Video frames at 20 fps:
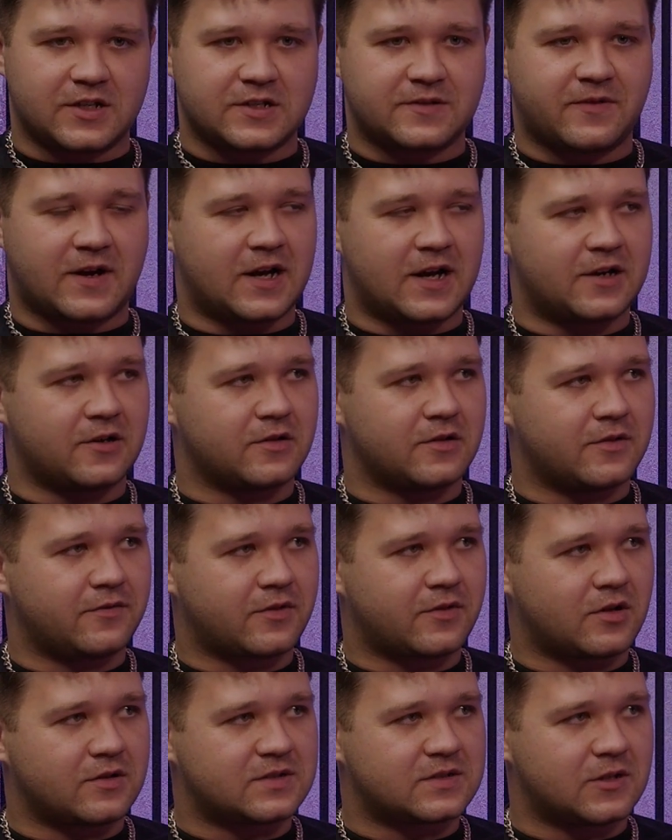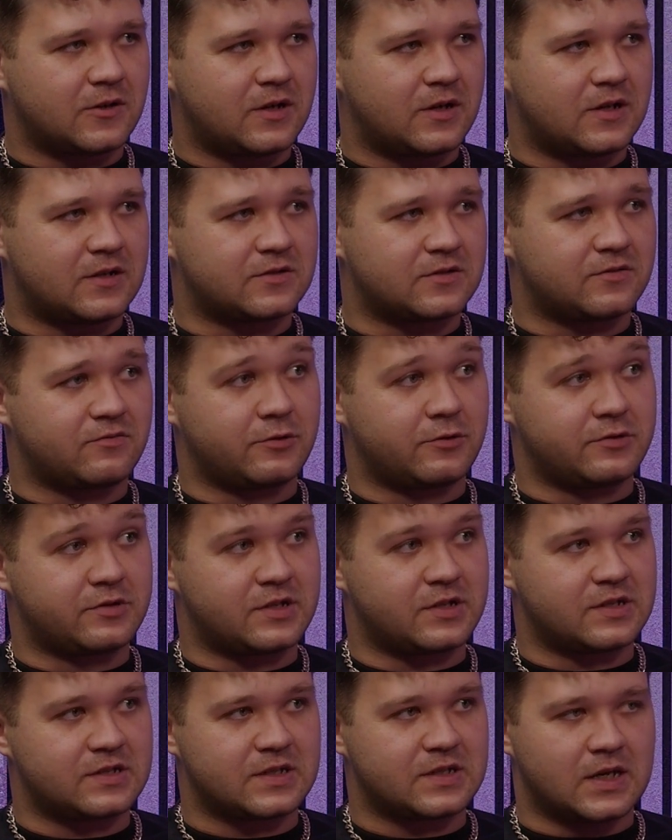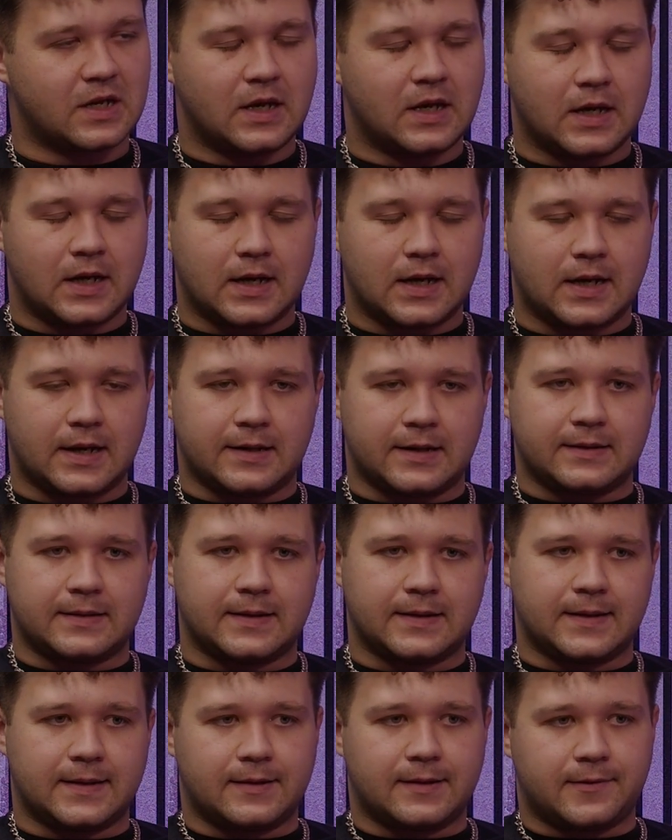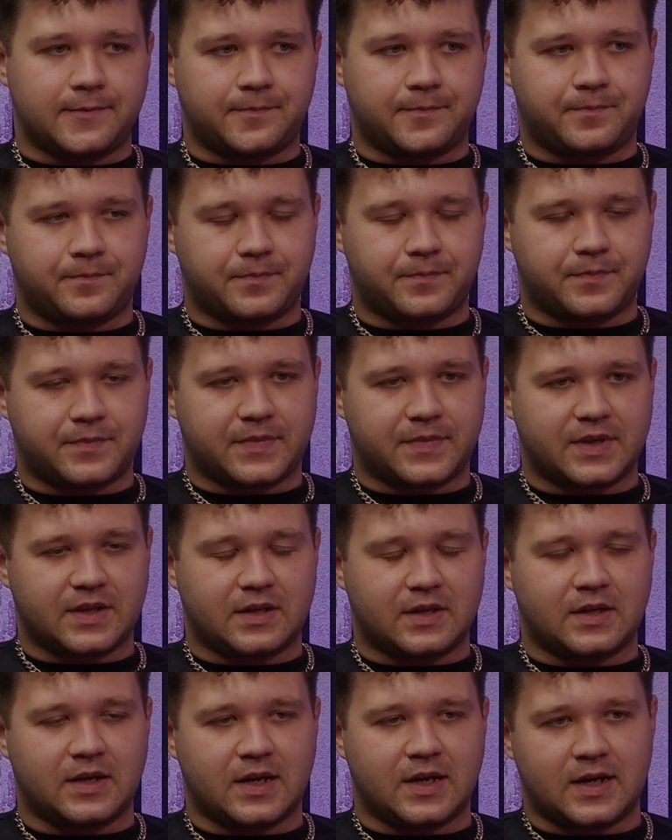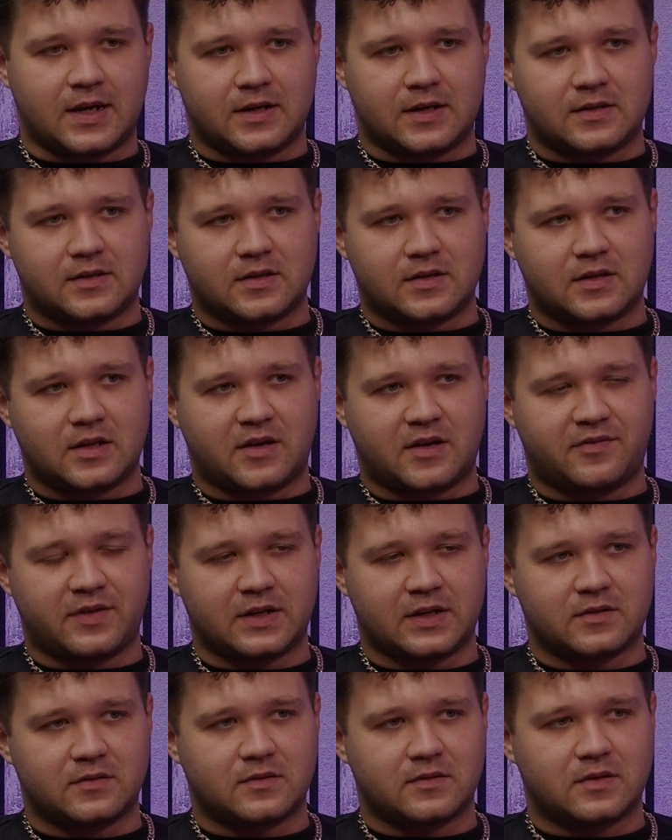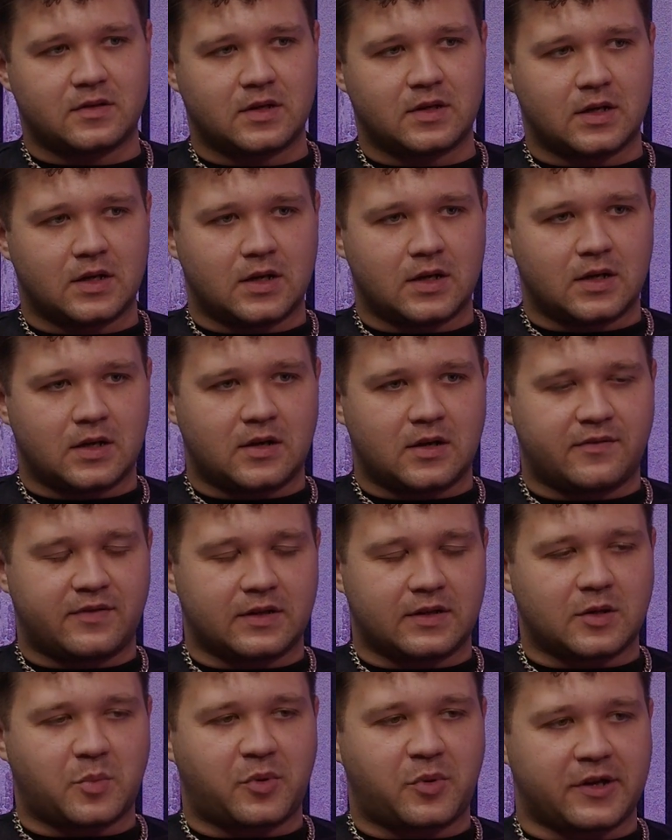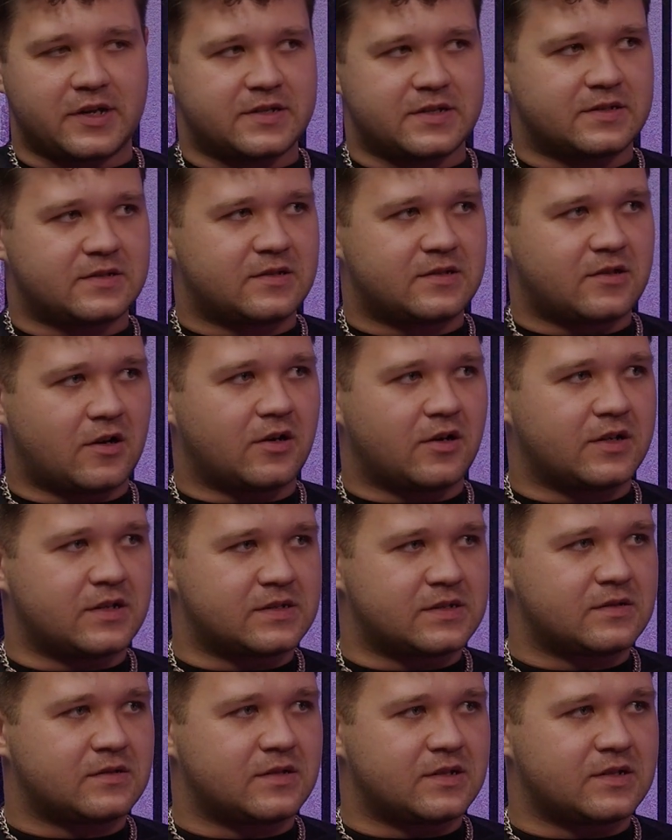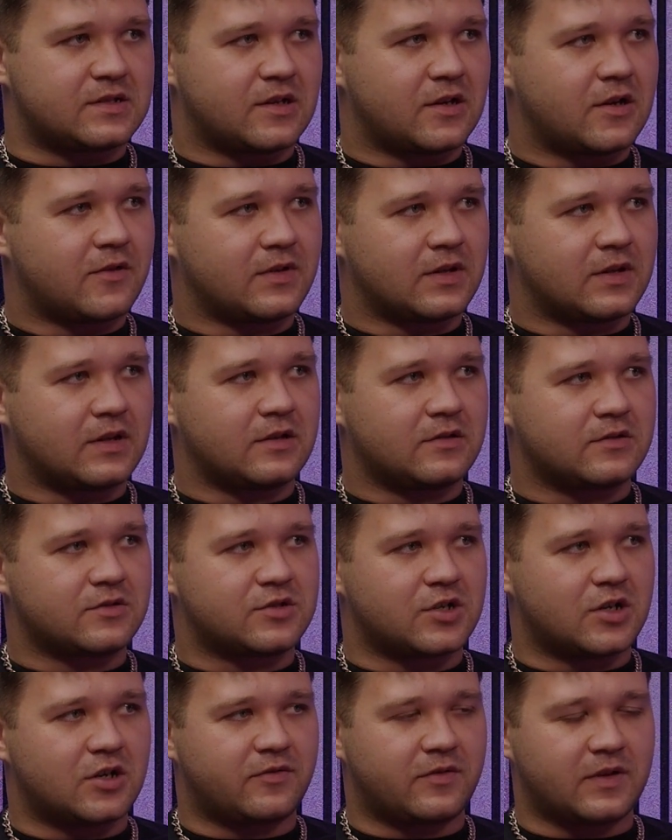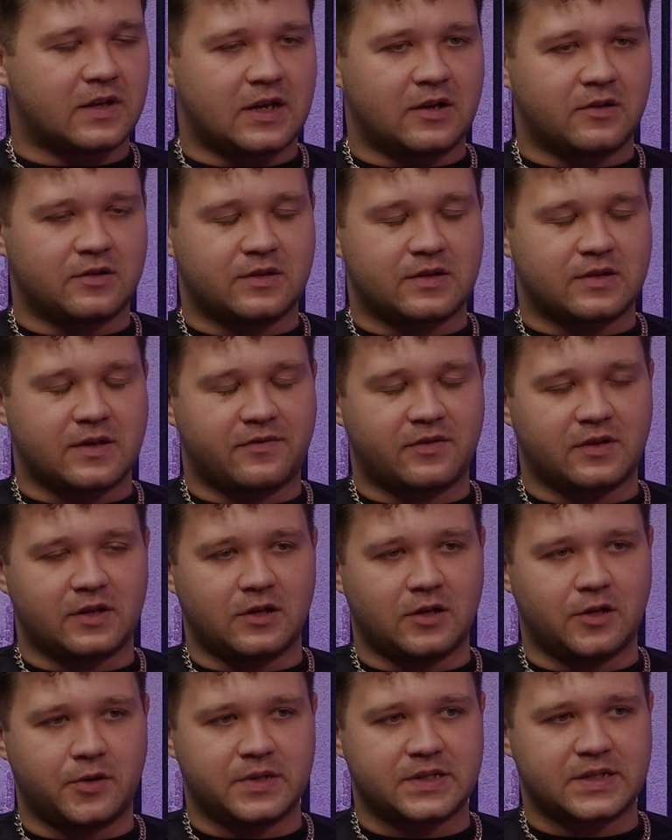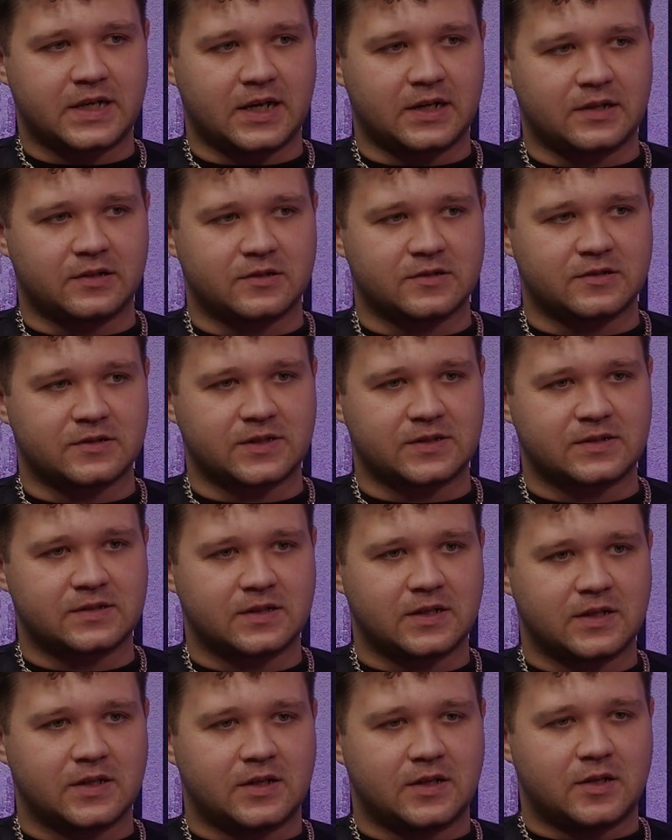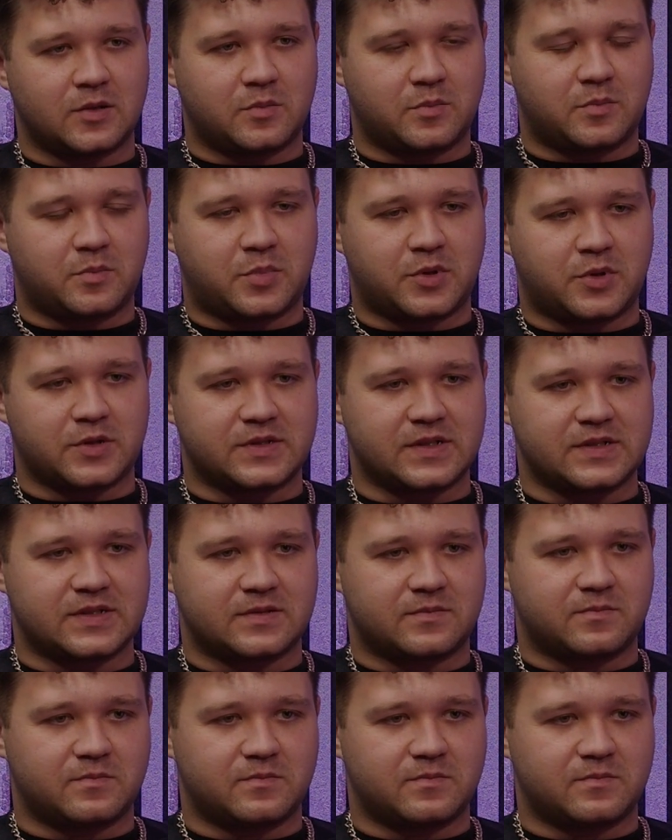final they've got to as Roosters, and I think the players sort of deserve a little trophy there. Definitely Lewis King does. Wears